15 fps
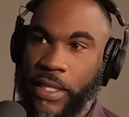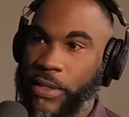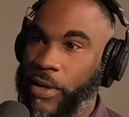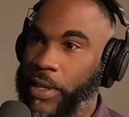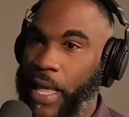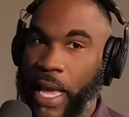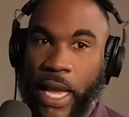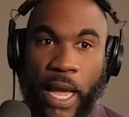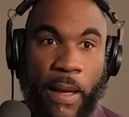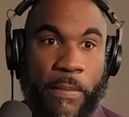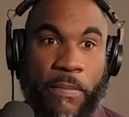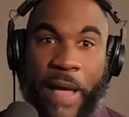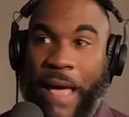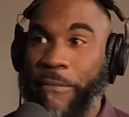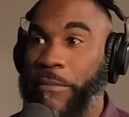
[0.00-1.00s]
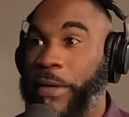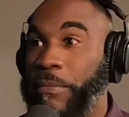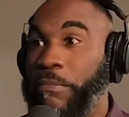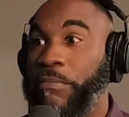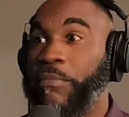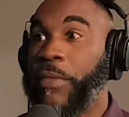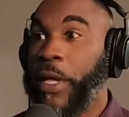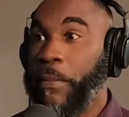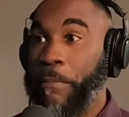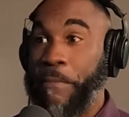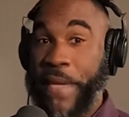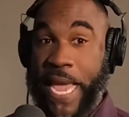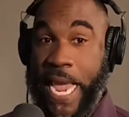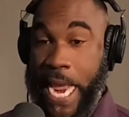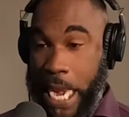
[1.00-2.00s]
they're like, I've been
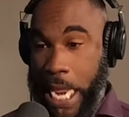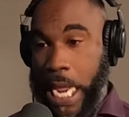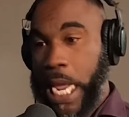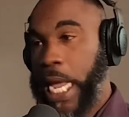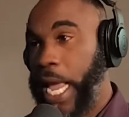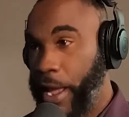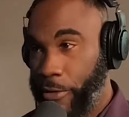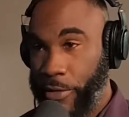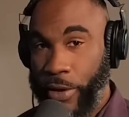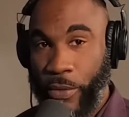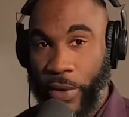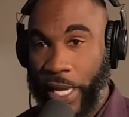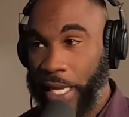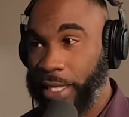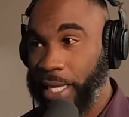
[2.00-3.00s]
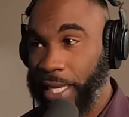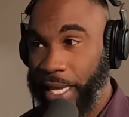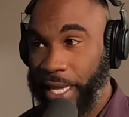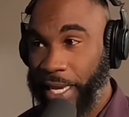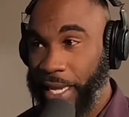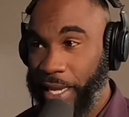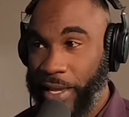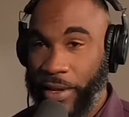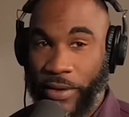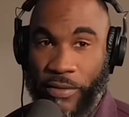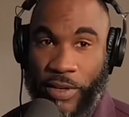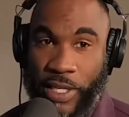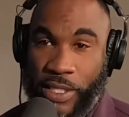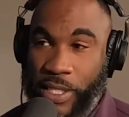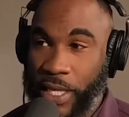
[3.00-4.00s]
bidding every week to get in
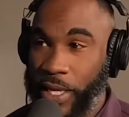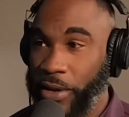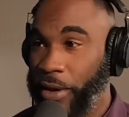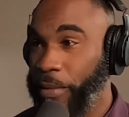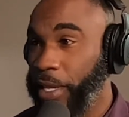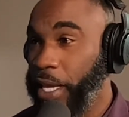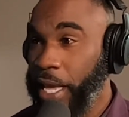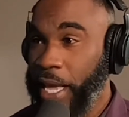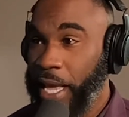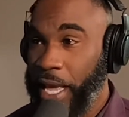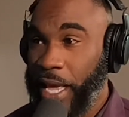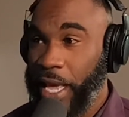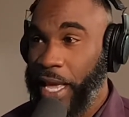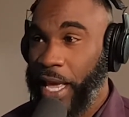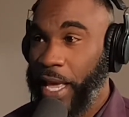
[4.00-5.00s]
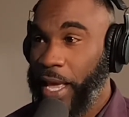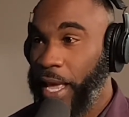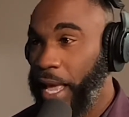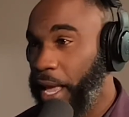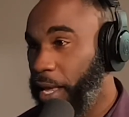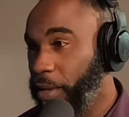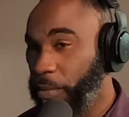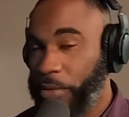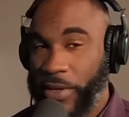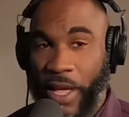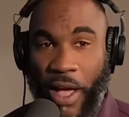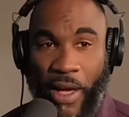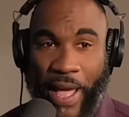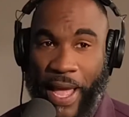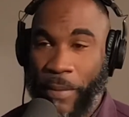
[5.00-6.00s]
QVC. I
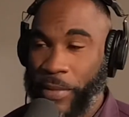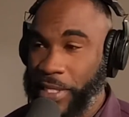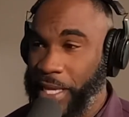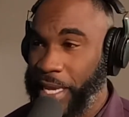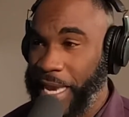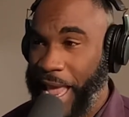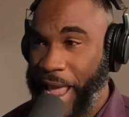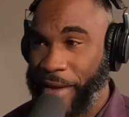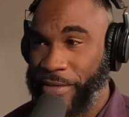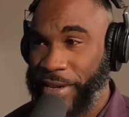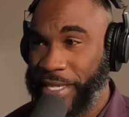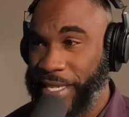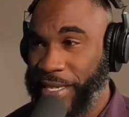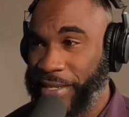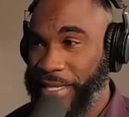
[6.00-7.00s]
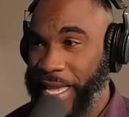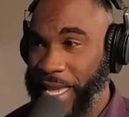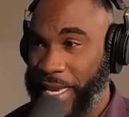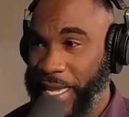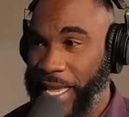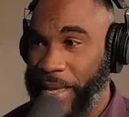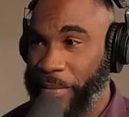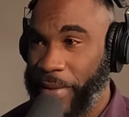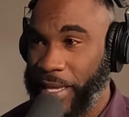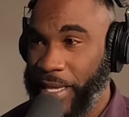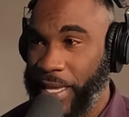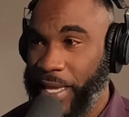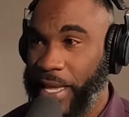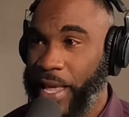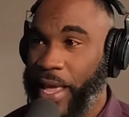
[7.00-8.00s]
call Amazon every single day to get my
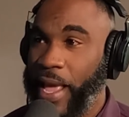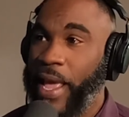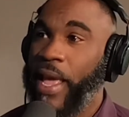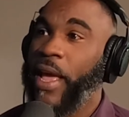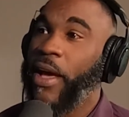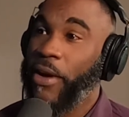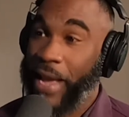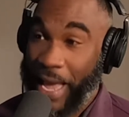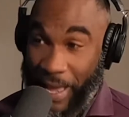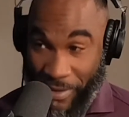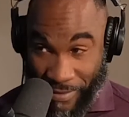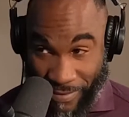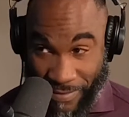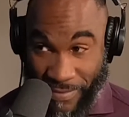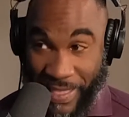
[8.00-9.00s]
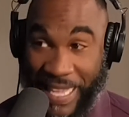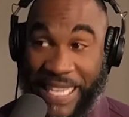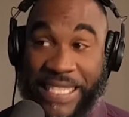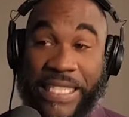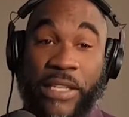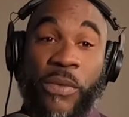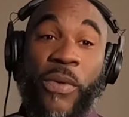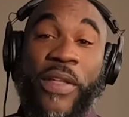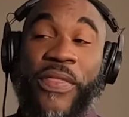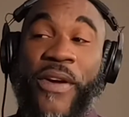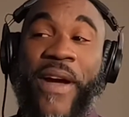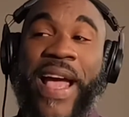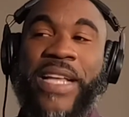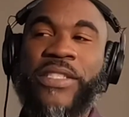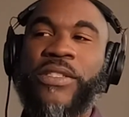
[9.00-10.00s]
thing. Okay, listen to what
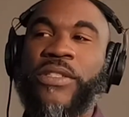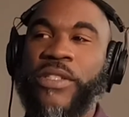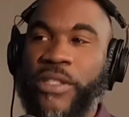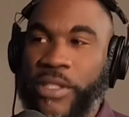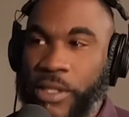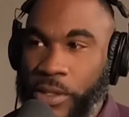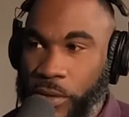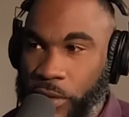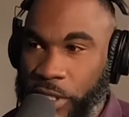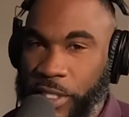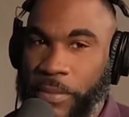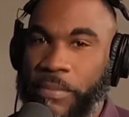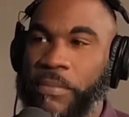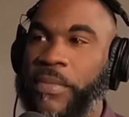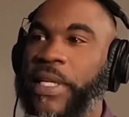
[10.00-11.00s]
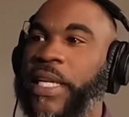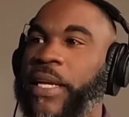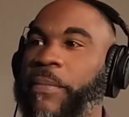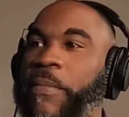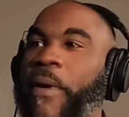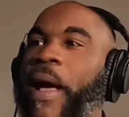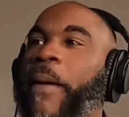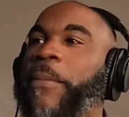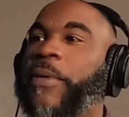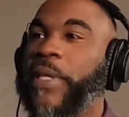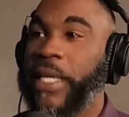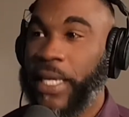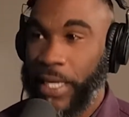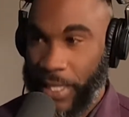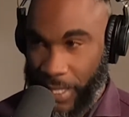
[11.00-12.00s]
they're asking you to do, submit it
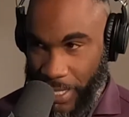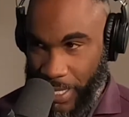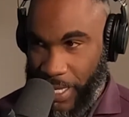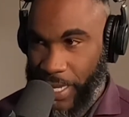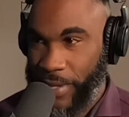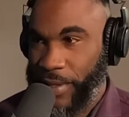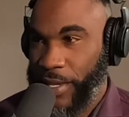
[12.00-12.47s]
properly. Yeah, and